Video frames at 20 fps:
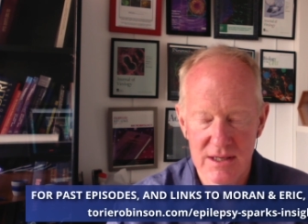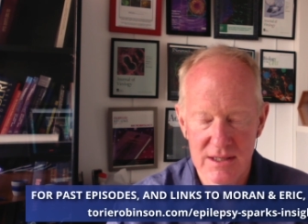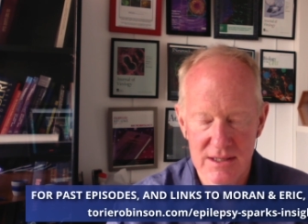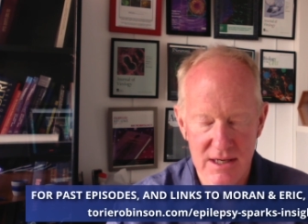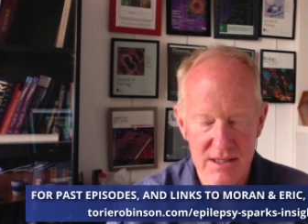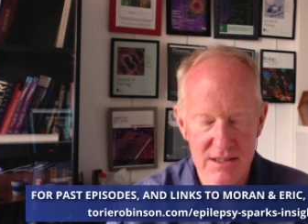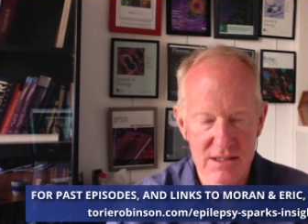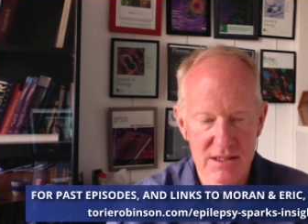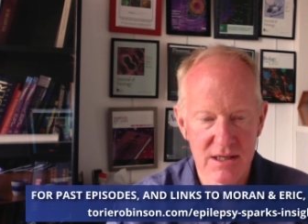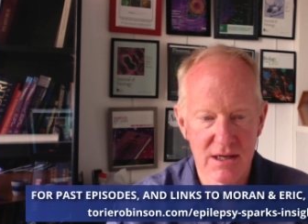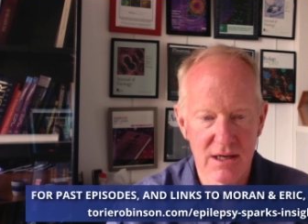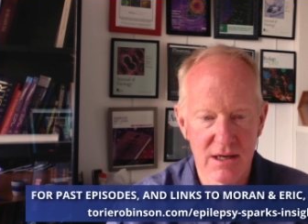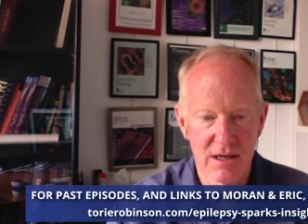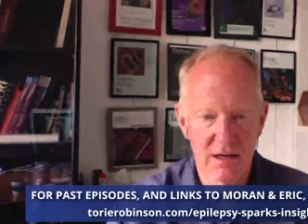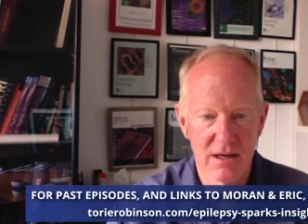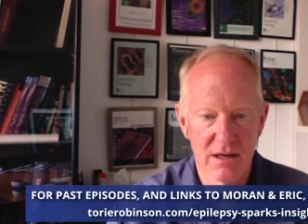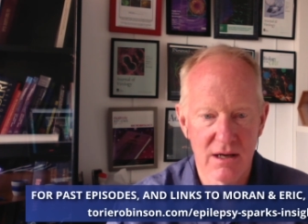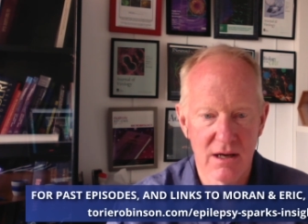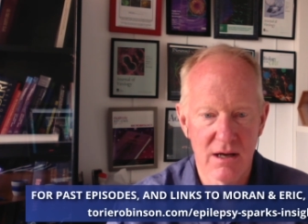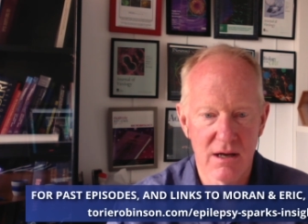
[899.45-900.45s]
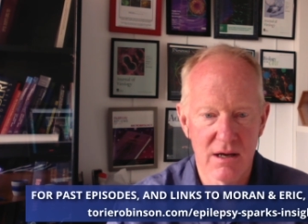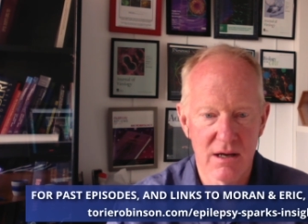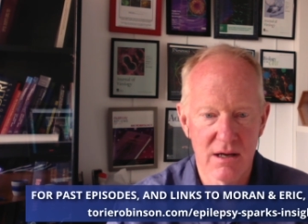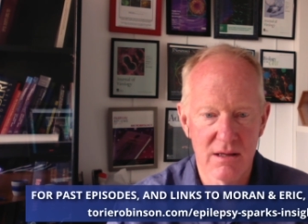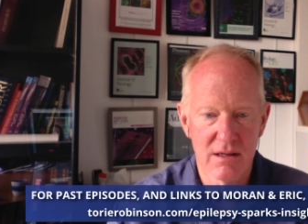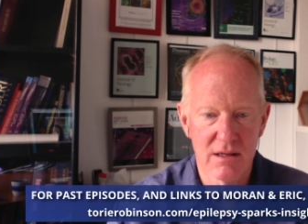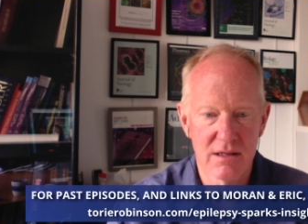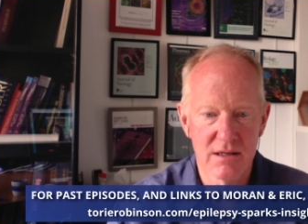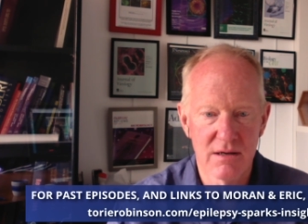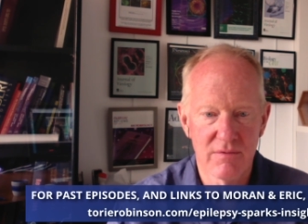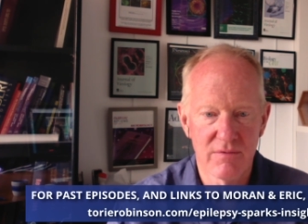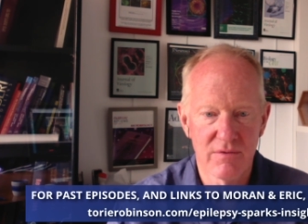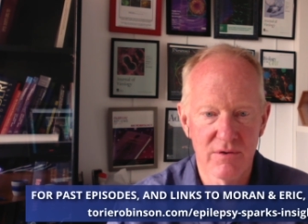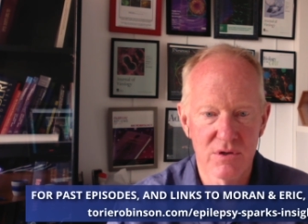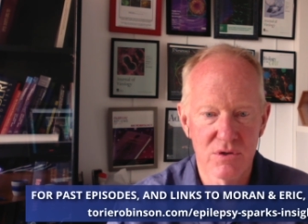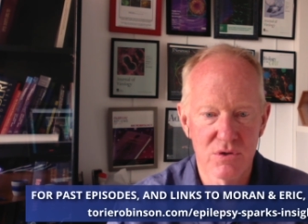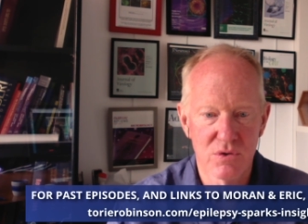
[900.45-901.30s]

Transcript: testing uh, the different